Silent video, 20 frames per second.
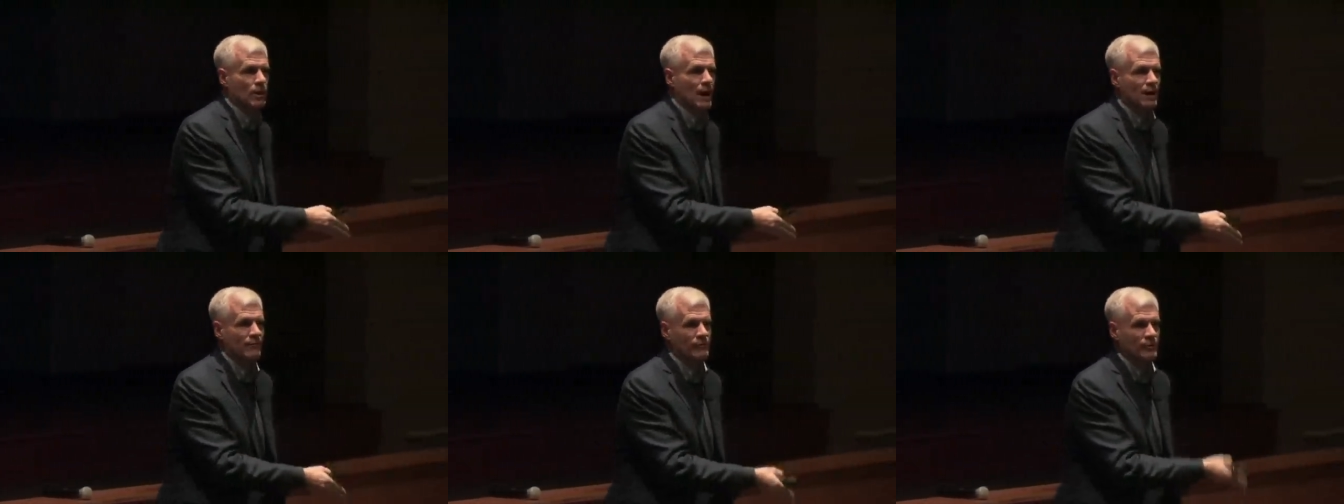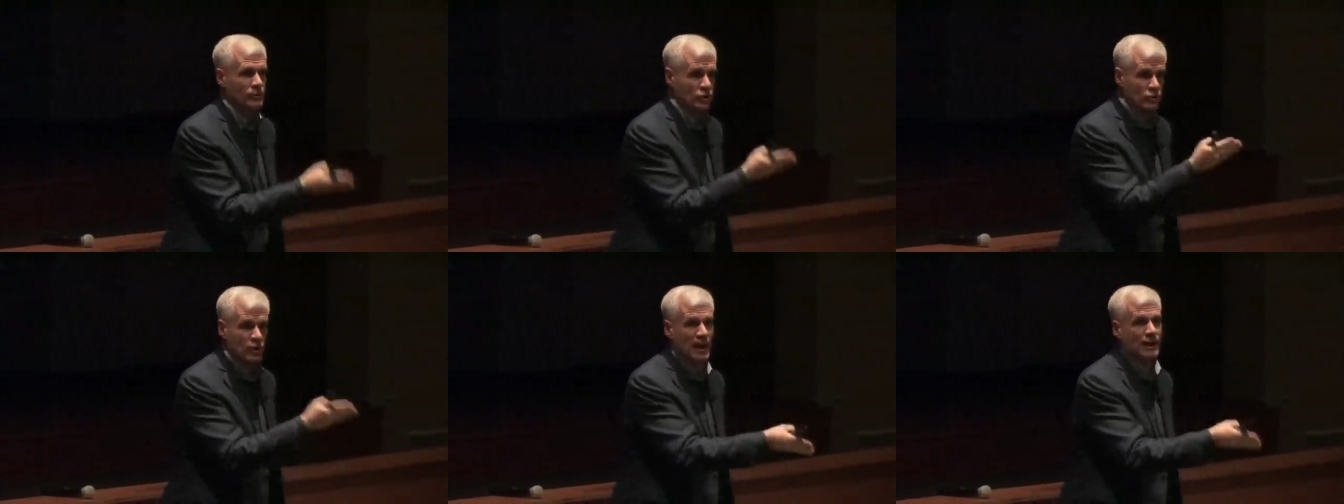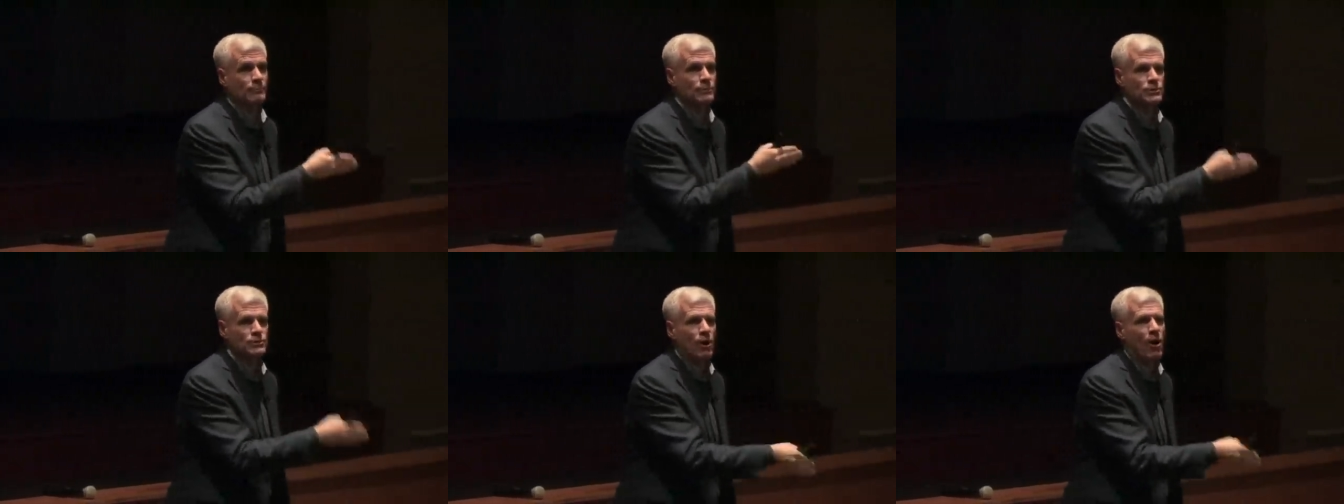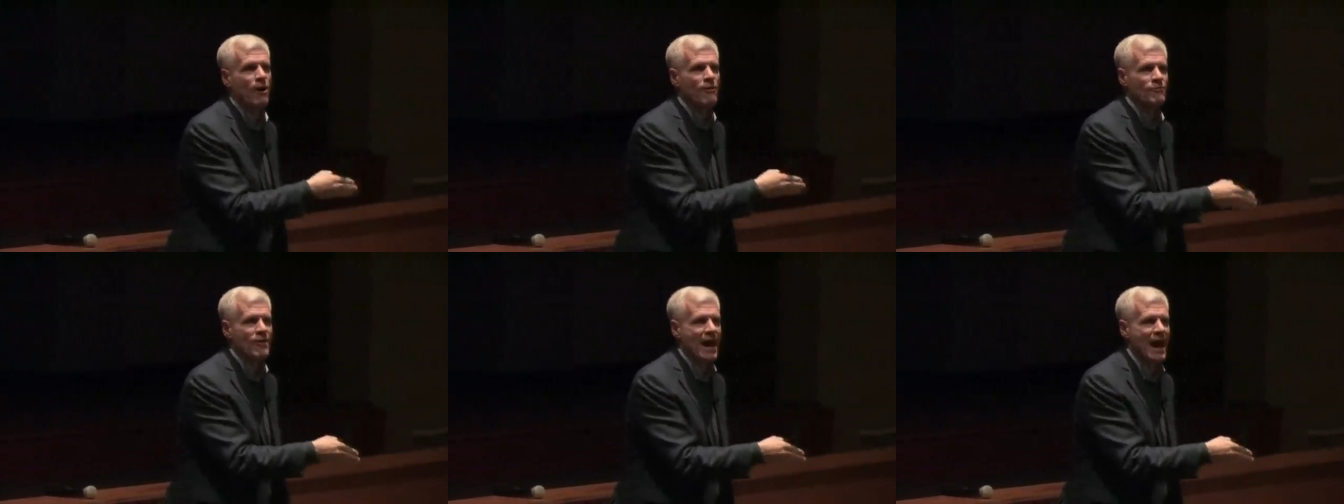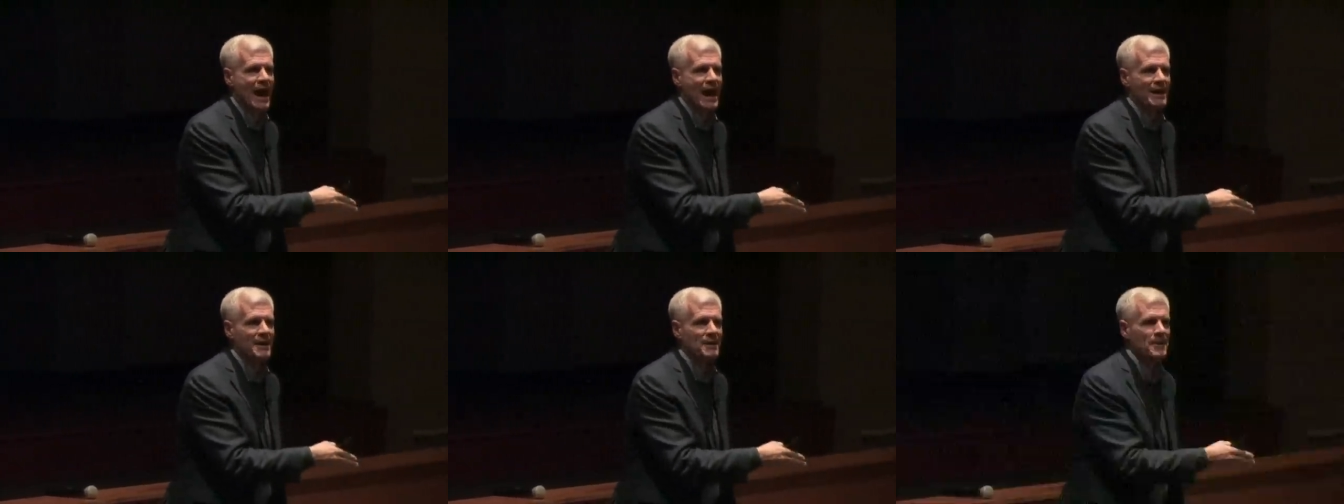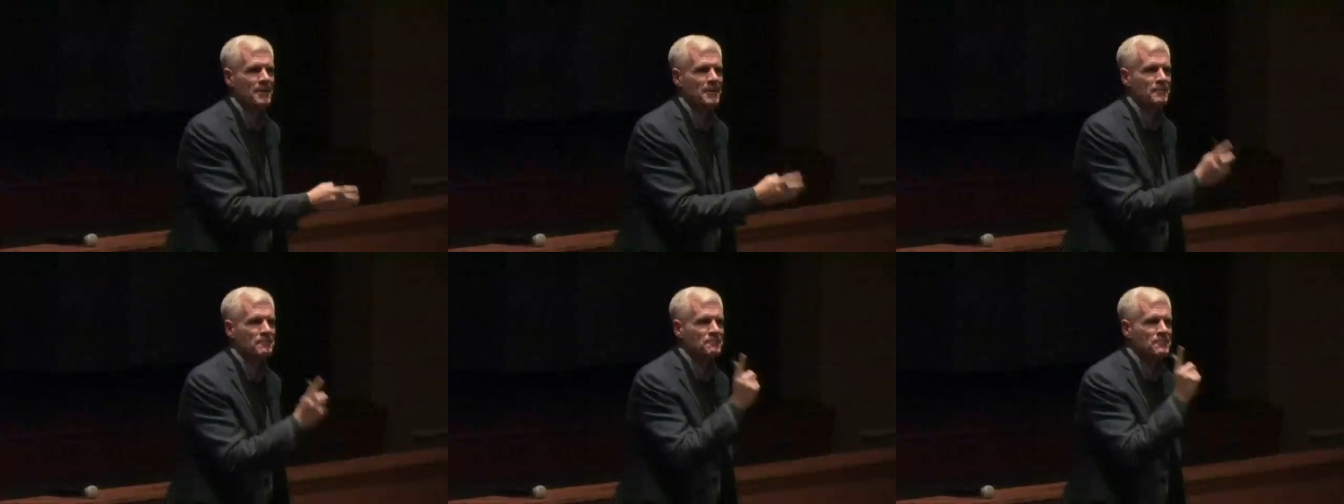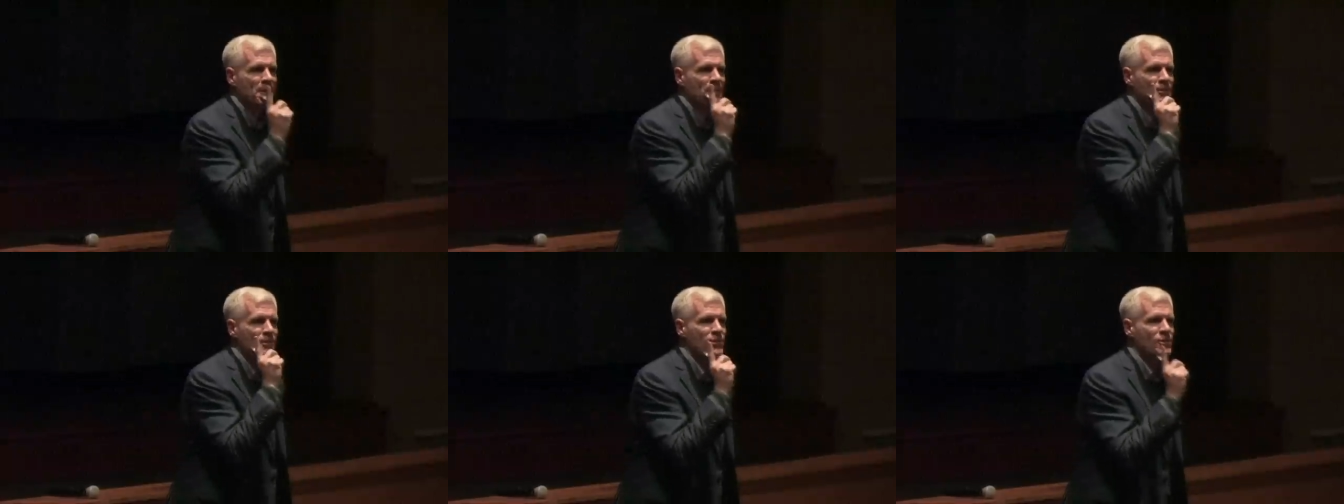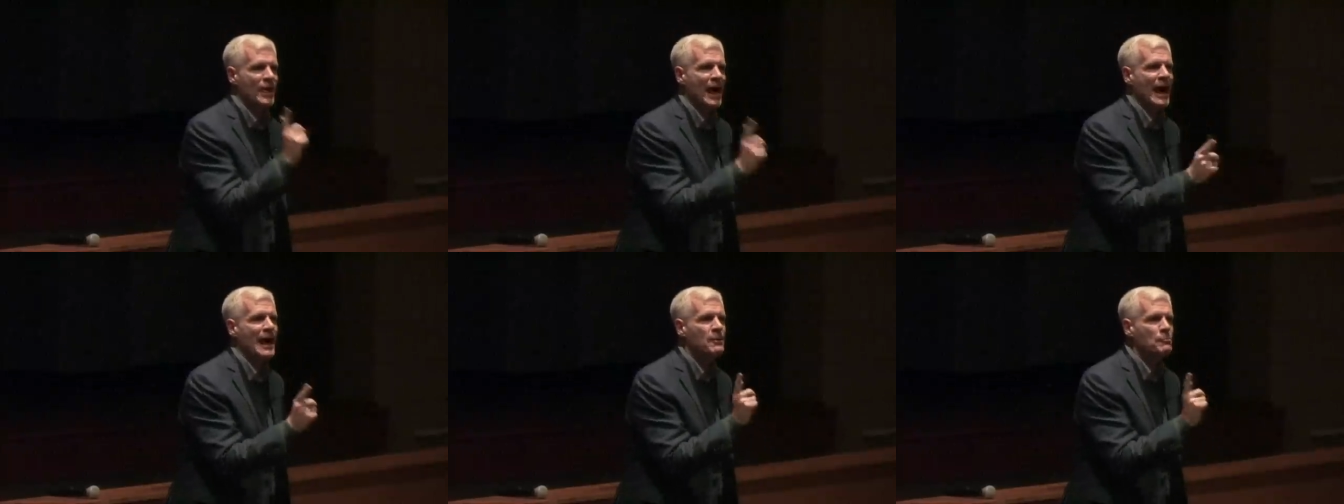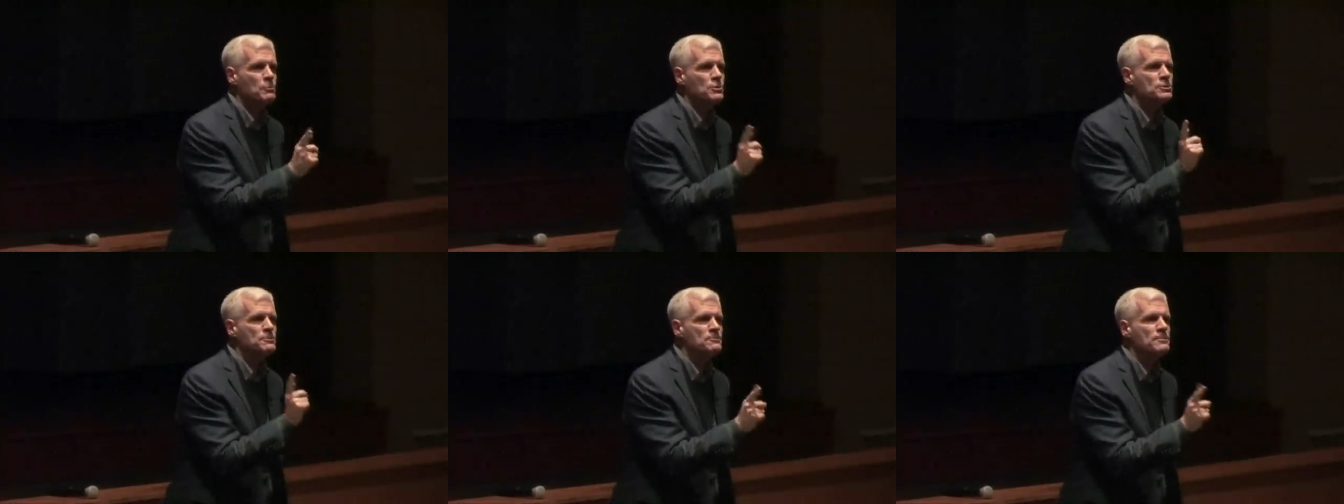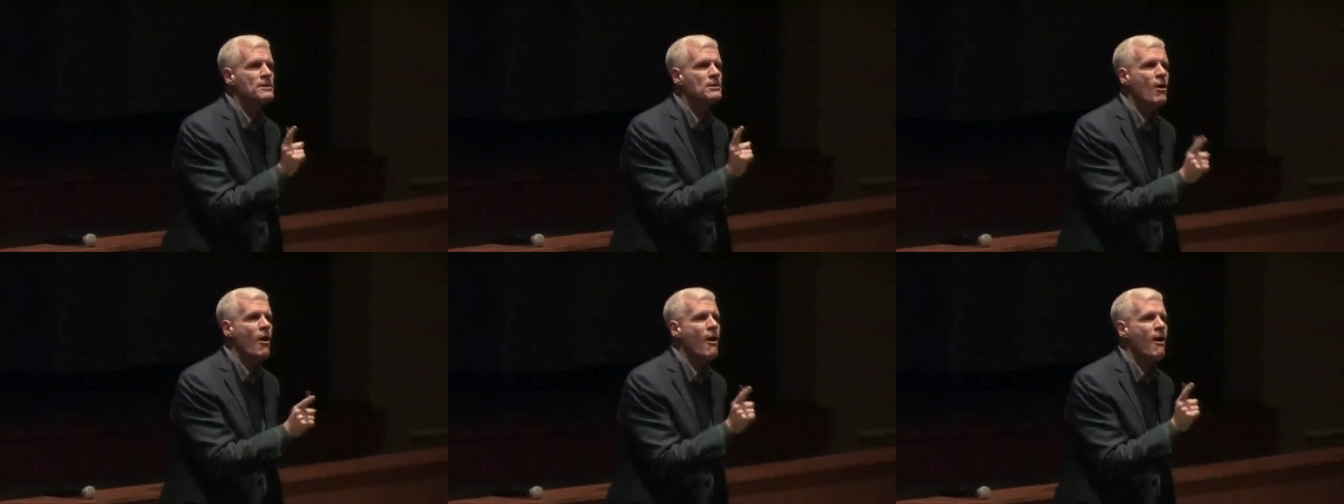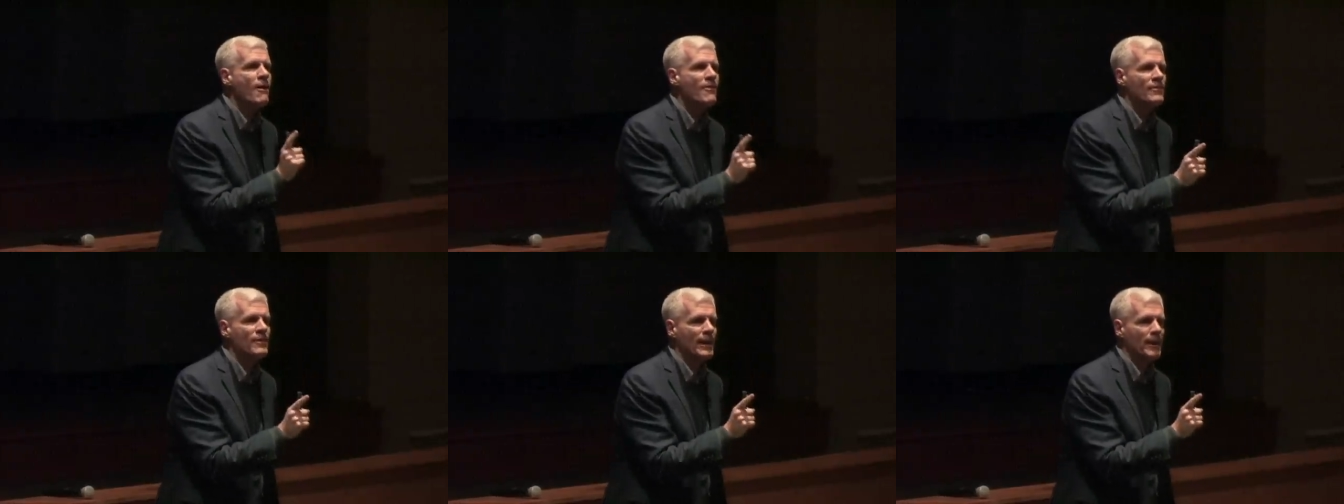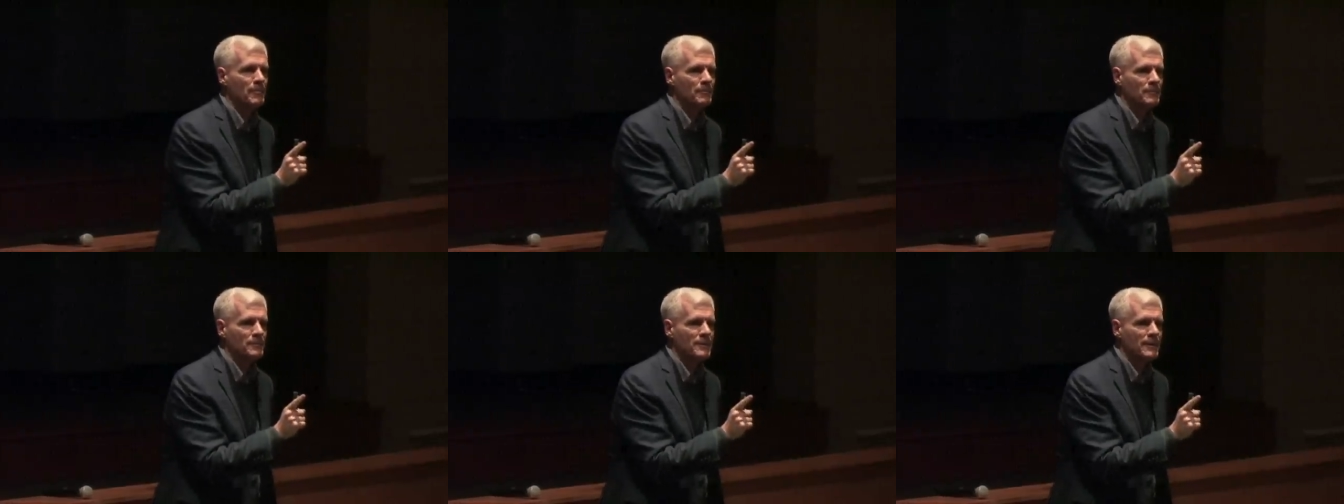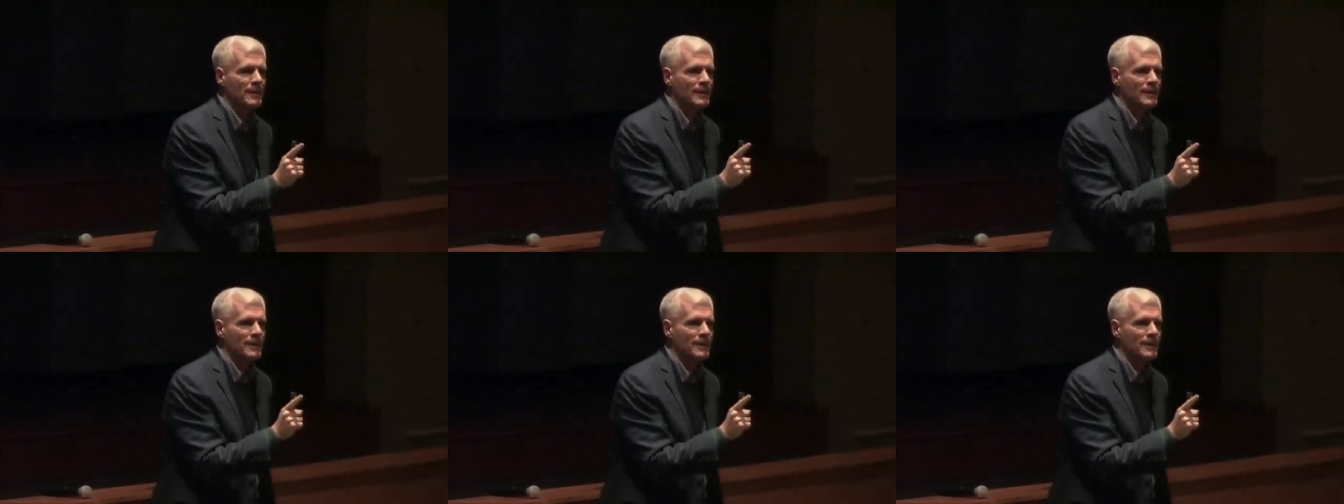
conflict to try to resolve that. That was beyond them.